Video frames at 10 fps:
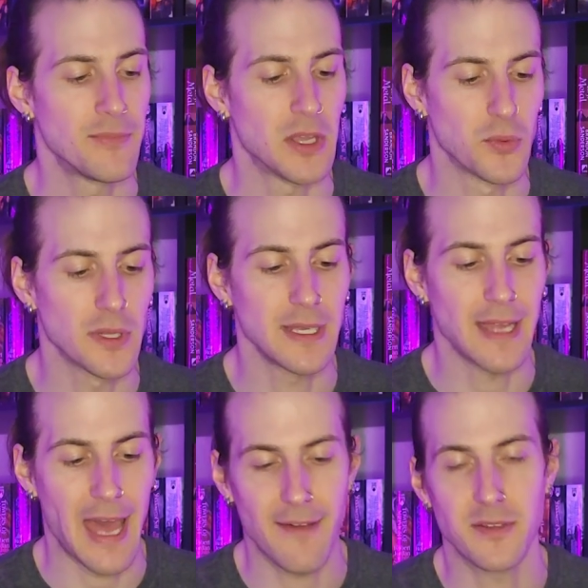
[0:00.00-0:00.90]
they really
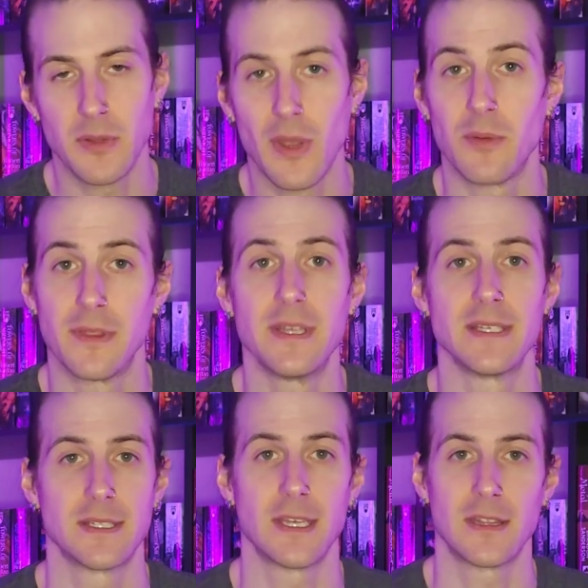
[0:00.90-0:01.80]
have to be read with
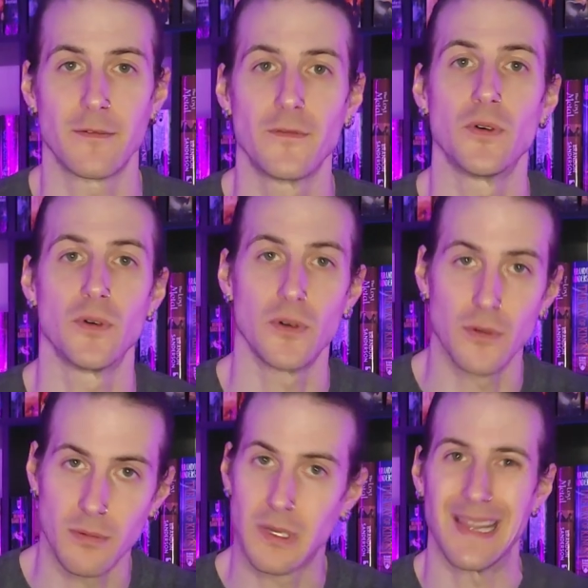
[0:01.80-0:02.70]
this to get the full
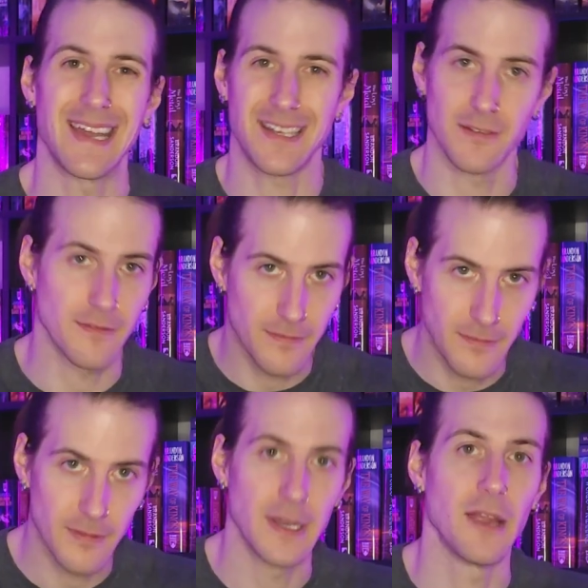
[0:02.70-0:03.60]
collective
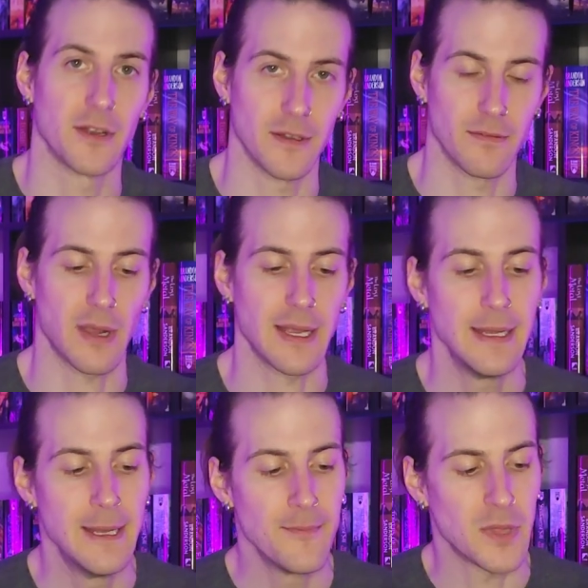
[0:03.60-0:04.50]
narrative, right?
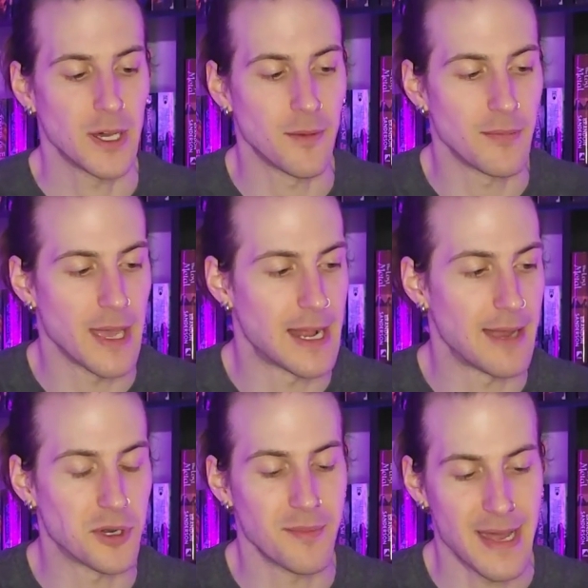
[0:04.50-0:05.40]
And I
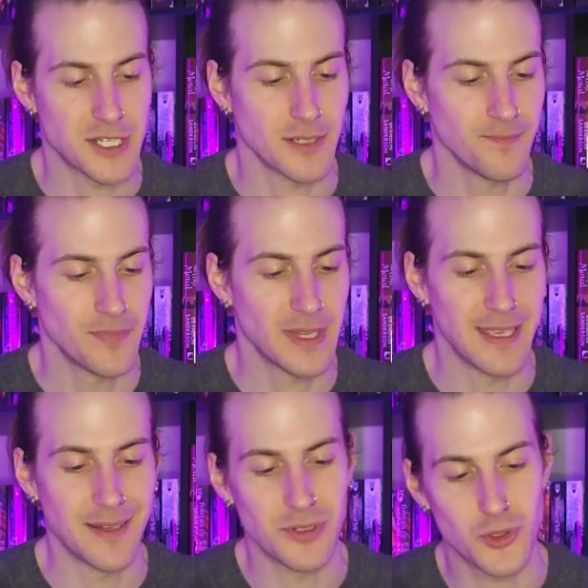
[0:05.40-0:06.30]
would imagine,
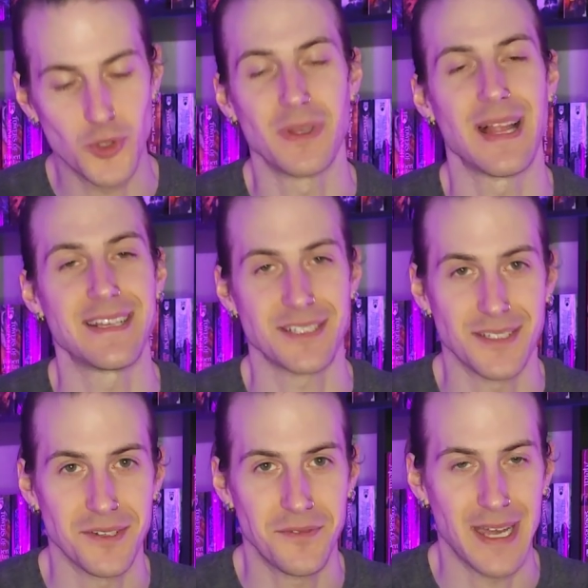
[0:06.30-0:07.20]
in true
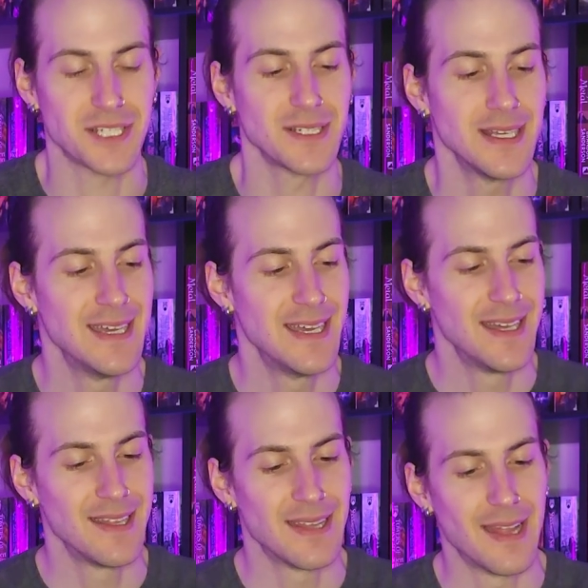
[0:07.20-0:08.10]
Malazan fashion,
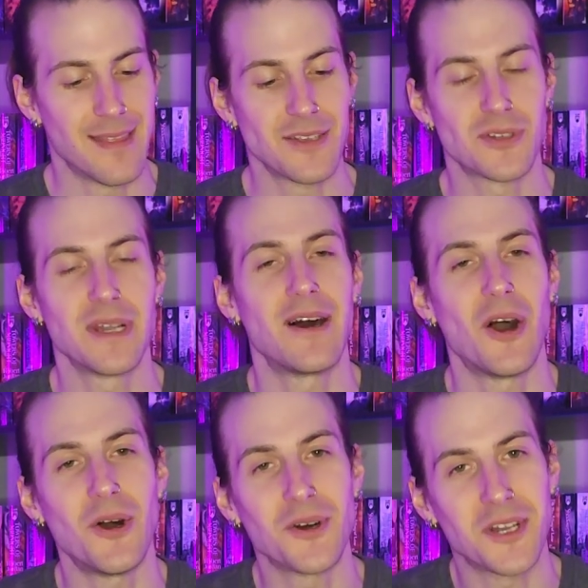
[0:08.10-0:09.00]
things are not
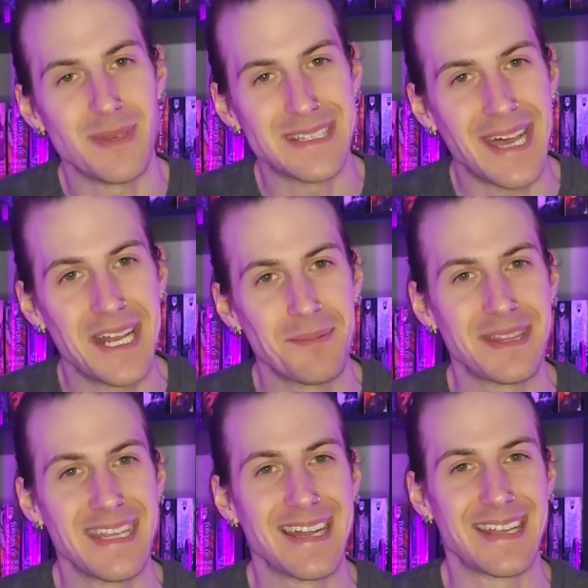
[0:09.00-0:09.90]
all going to be tied up at
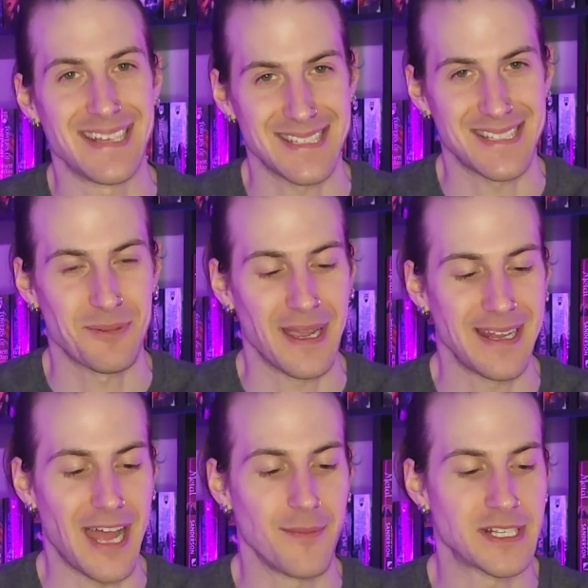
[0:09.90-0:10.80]
the end of this, right?
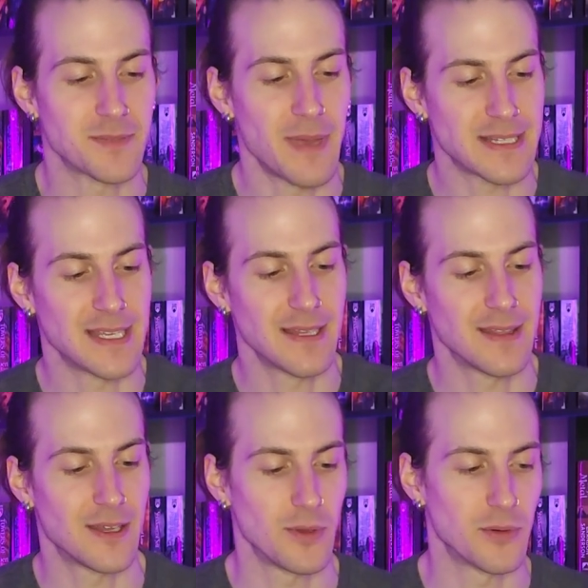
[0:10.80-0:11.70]
I'm expecting
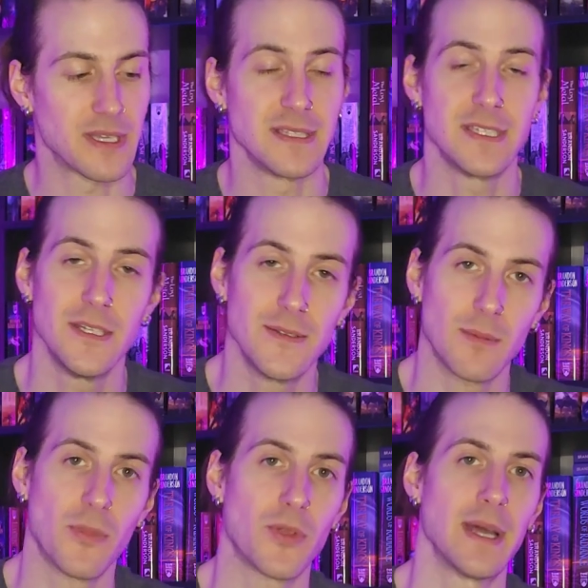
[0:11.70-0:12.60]
that we will continue
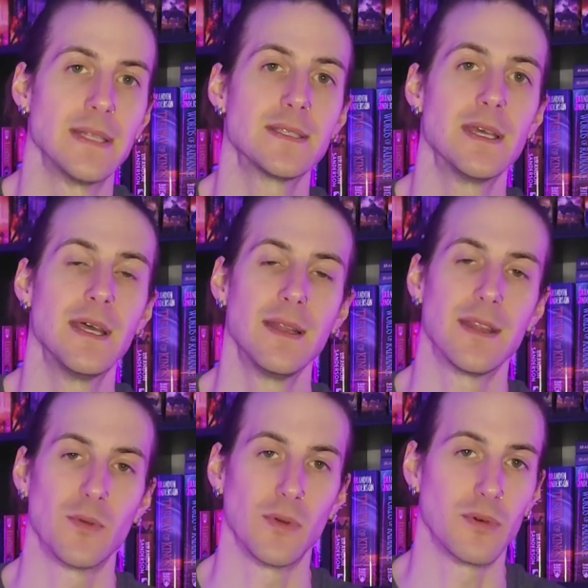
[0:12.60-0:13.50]
some threads,
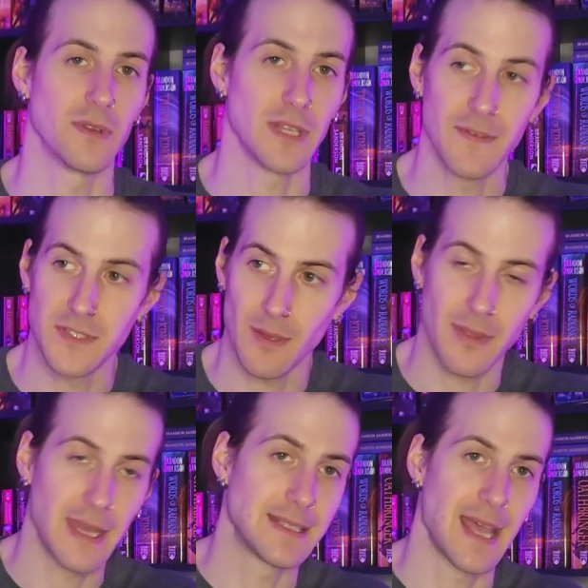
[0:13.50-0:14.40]
that we will leave some
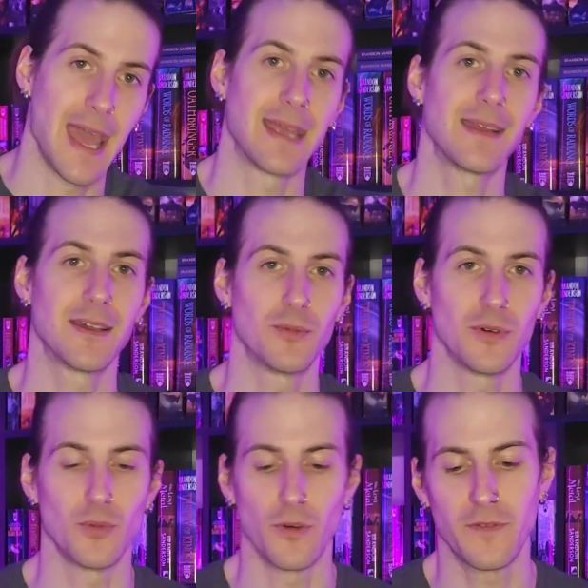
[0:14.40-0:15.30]
things hanging, that
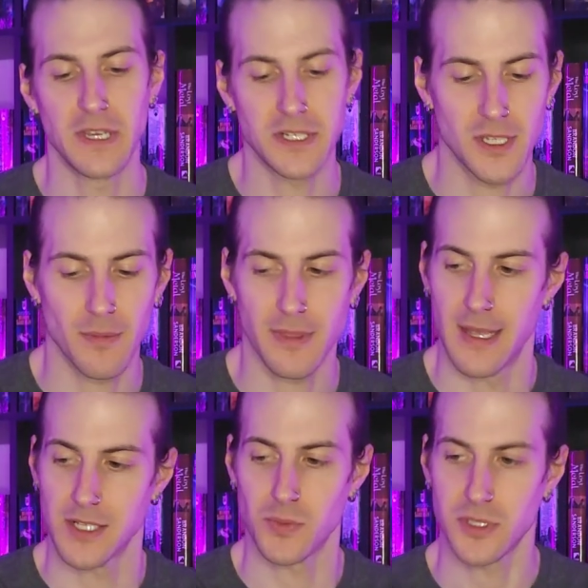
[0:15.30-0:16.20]
we'll finish some
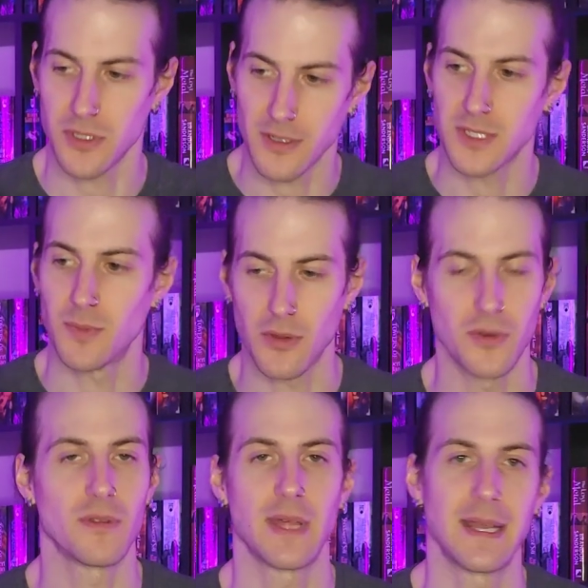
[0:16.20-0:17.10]
things, we'll start some other
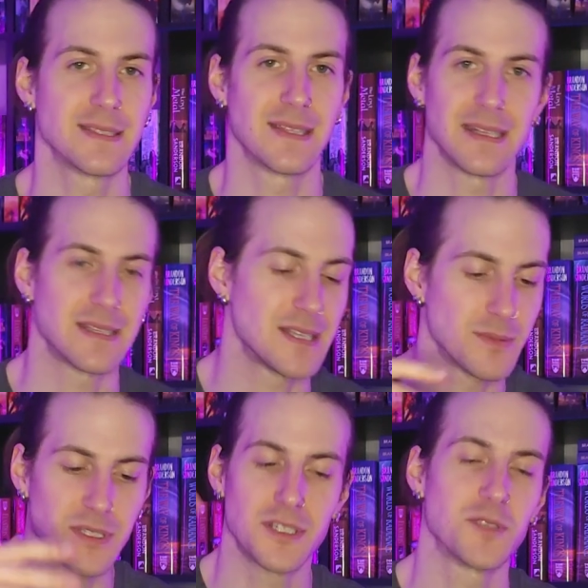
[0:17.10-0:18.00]
new things. That
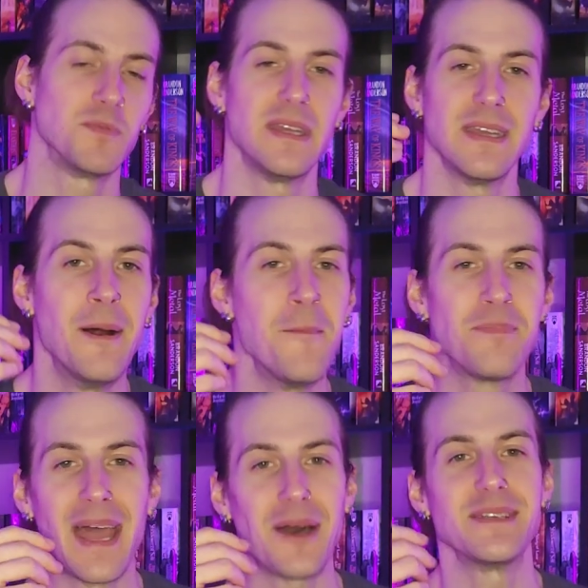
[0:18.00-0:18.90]
seems to just be
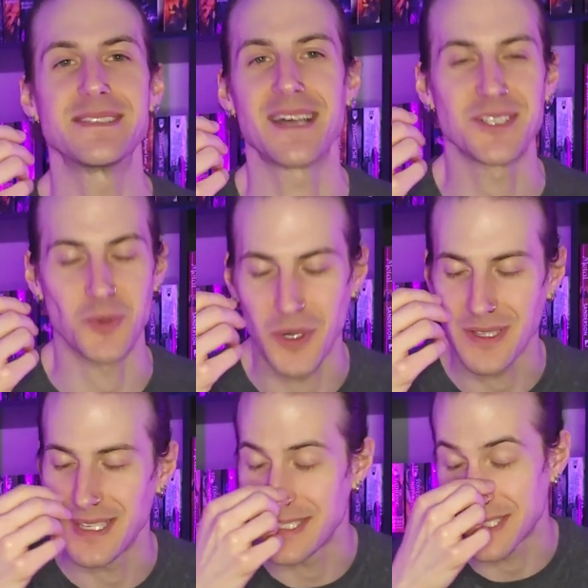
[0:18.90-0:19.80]
how these guys work.
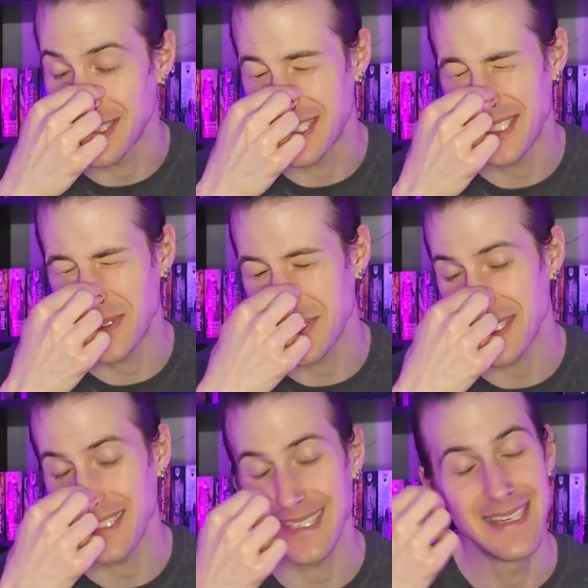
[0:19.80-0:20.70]
They just
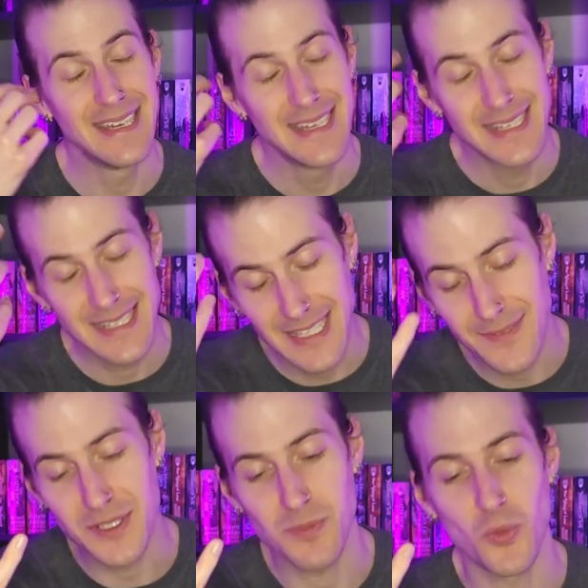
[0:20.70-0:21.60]
continuously
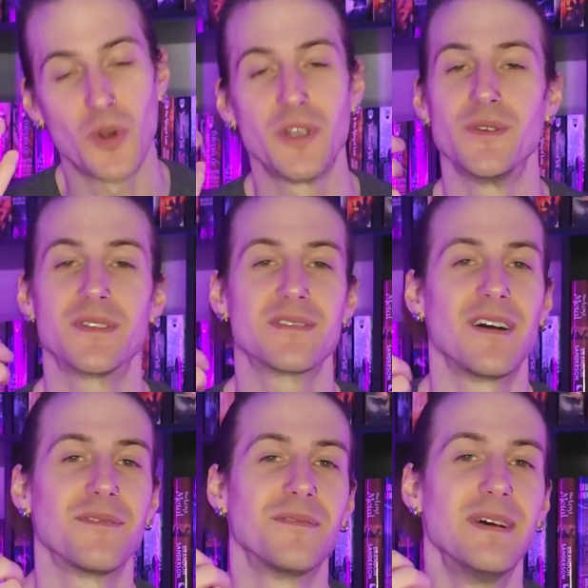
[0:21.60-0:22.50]
give us more new
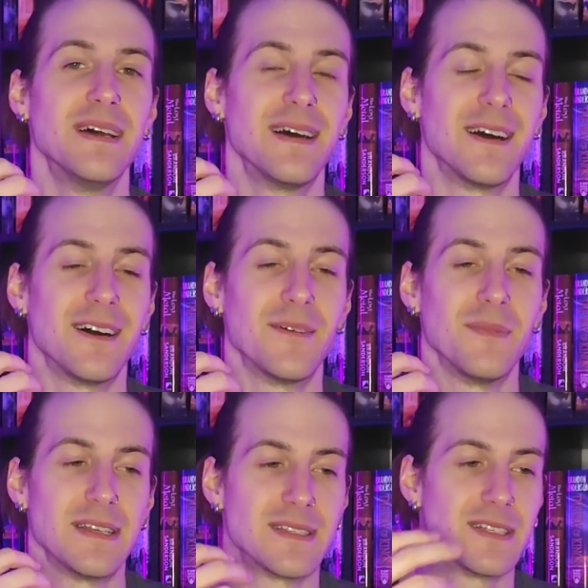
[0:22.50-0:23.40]
stuff,
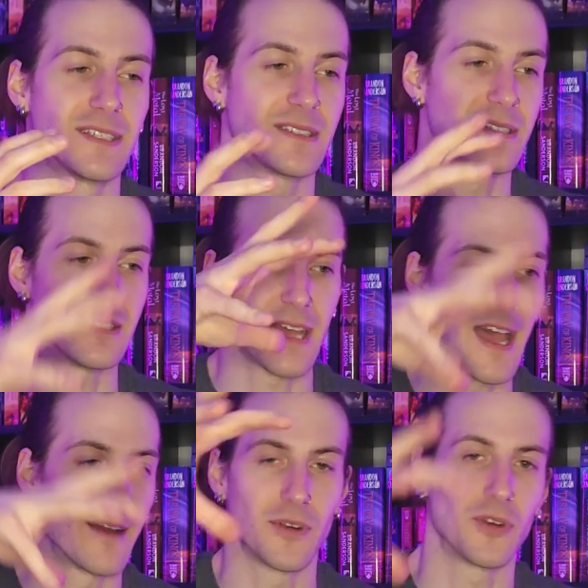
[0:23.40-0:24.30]
as this
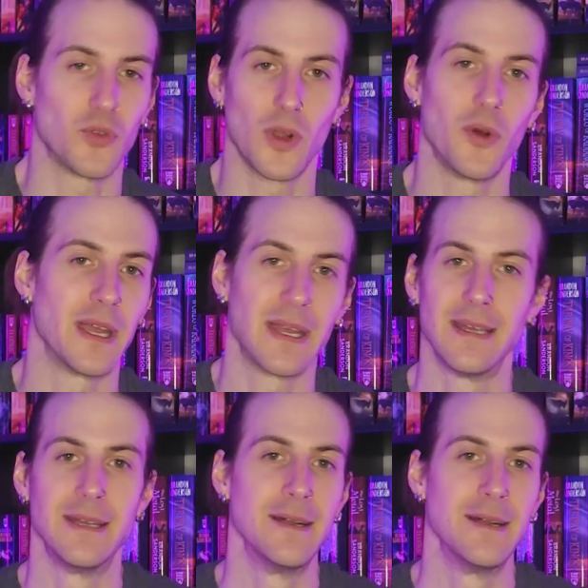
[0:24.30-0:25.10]
ever-growing